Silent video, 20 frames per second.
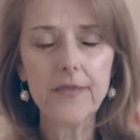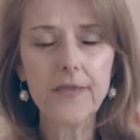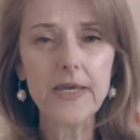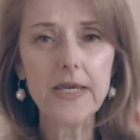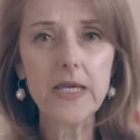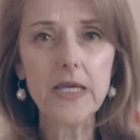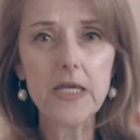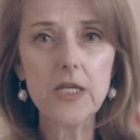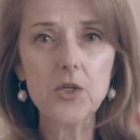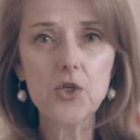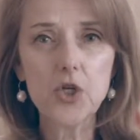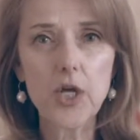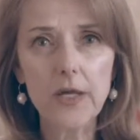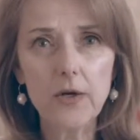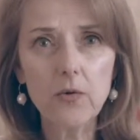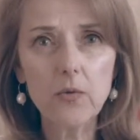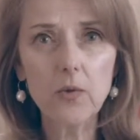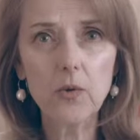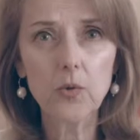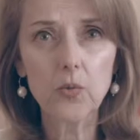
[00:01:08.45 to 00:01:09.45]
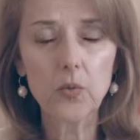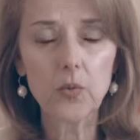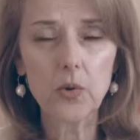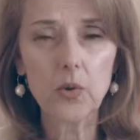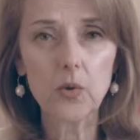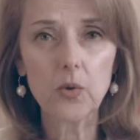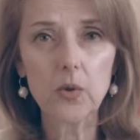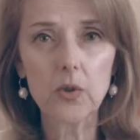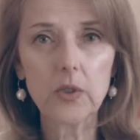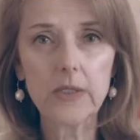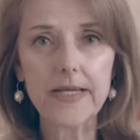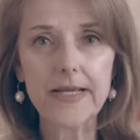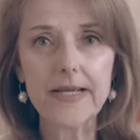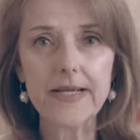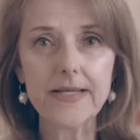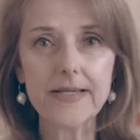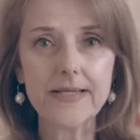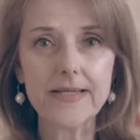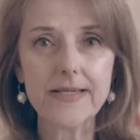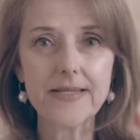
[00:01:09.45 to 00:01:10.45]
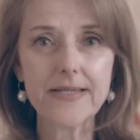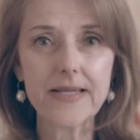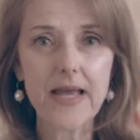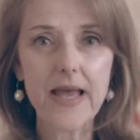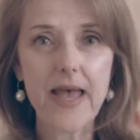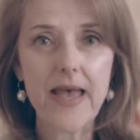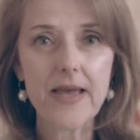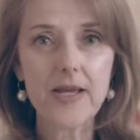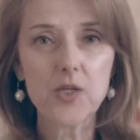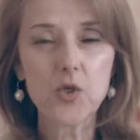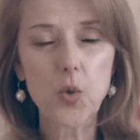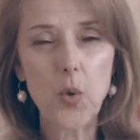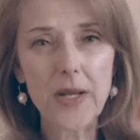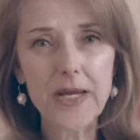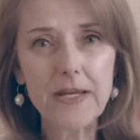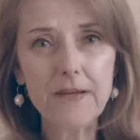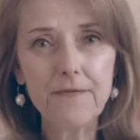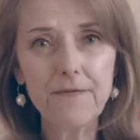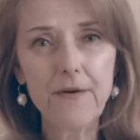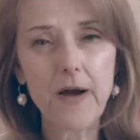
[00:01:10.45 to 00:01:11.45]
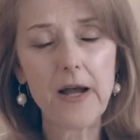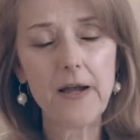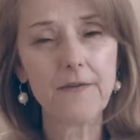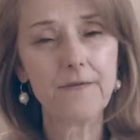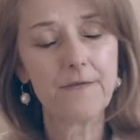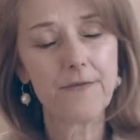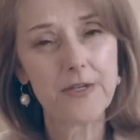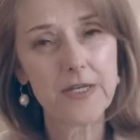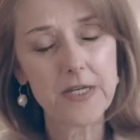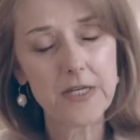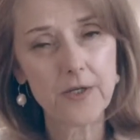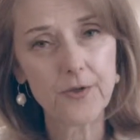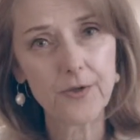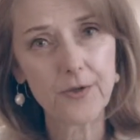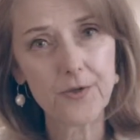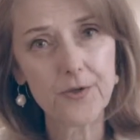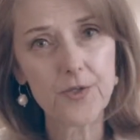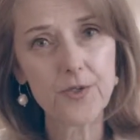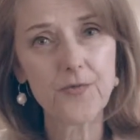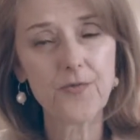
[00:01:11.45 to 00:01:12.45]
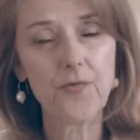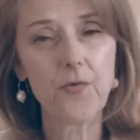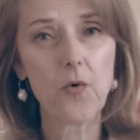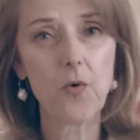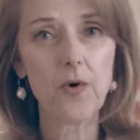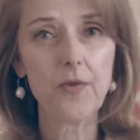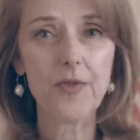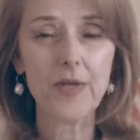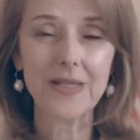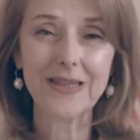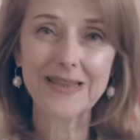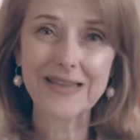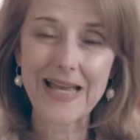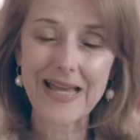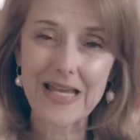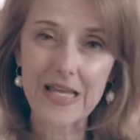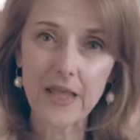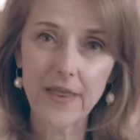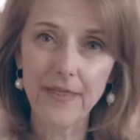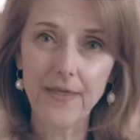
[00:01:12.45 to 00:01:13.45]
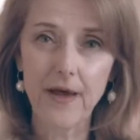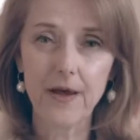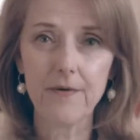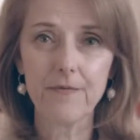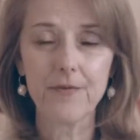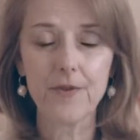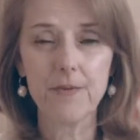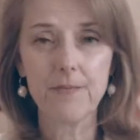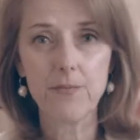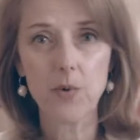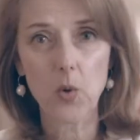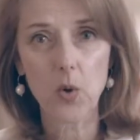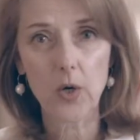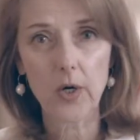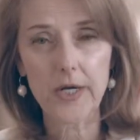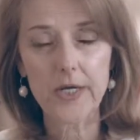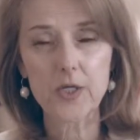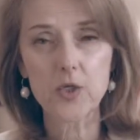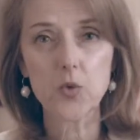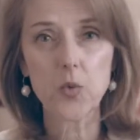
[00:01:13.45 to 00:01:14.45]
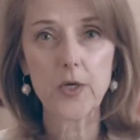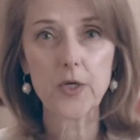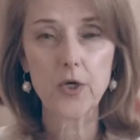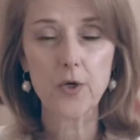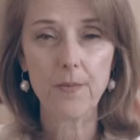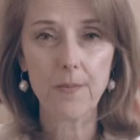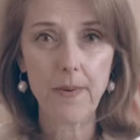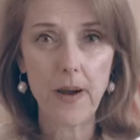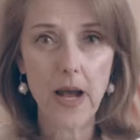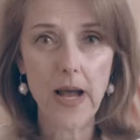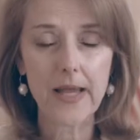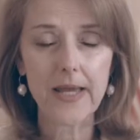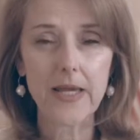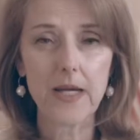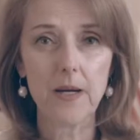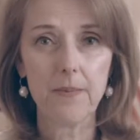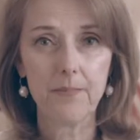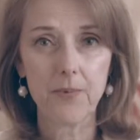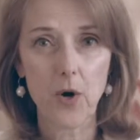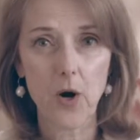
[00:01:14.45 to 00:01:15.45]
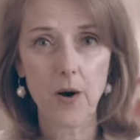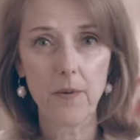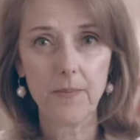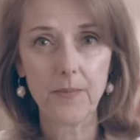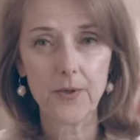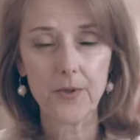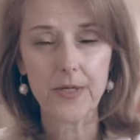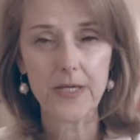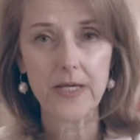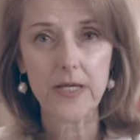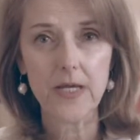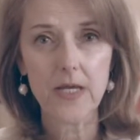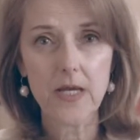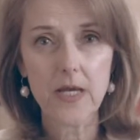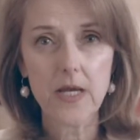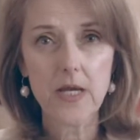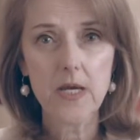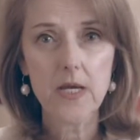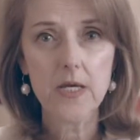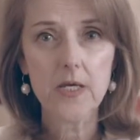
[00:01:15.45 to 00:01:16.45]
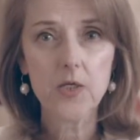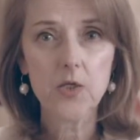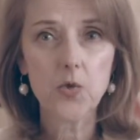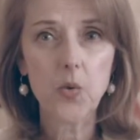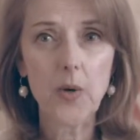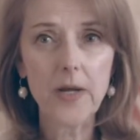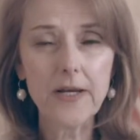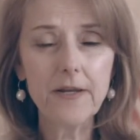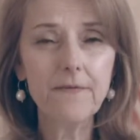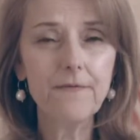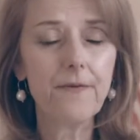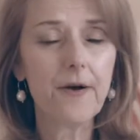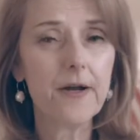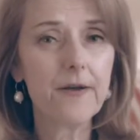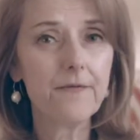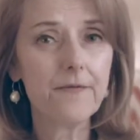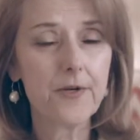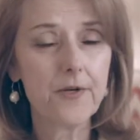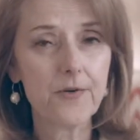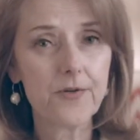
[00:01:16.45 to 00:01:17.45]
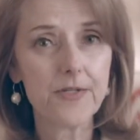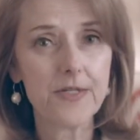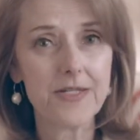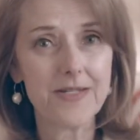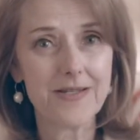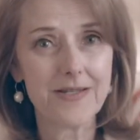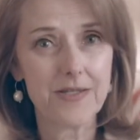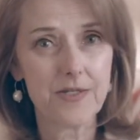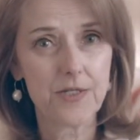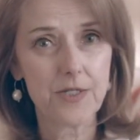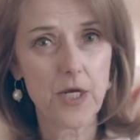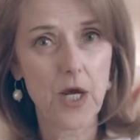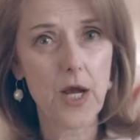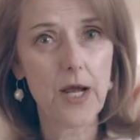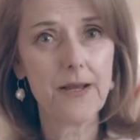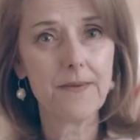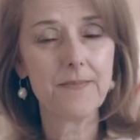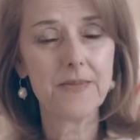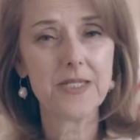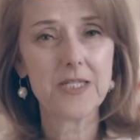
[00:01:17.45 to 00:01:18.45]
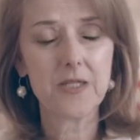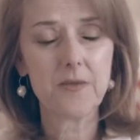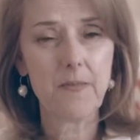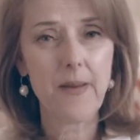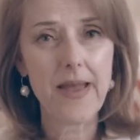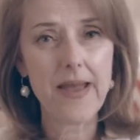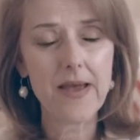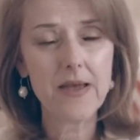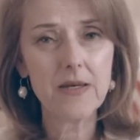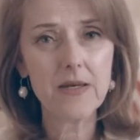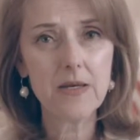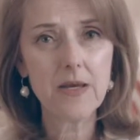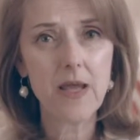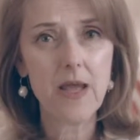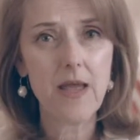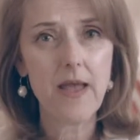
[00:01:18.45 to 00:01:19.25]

The general rule is 25 years for the length of the mortgage when you're buying a property. 25 years is the time span,